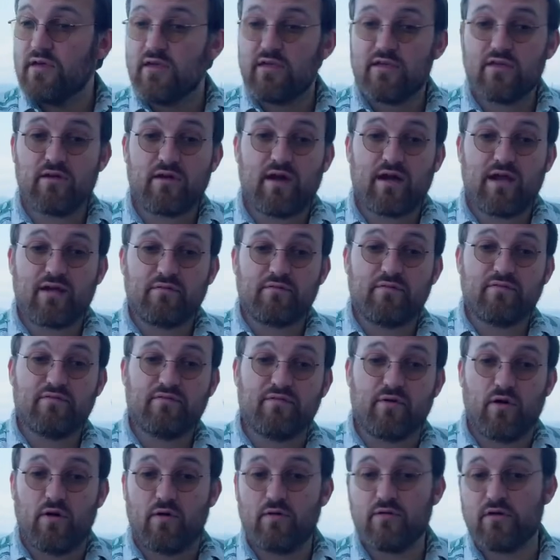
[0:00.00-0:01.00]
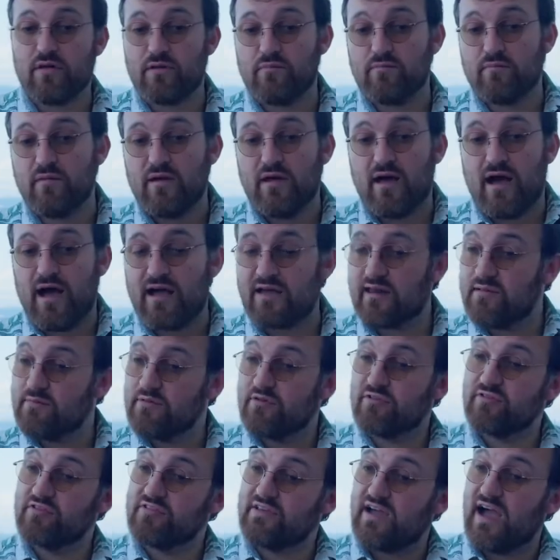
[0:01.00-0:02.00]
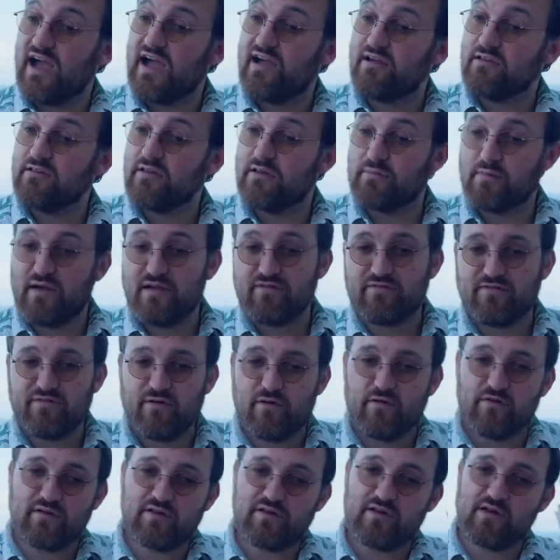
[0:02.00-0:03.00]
You know, I have a phone, and I can have a little dial on my phone,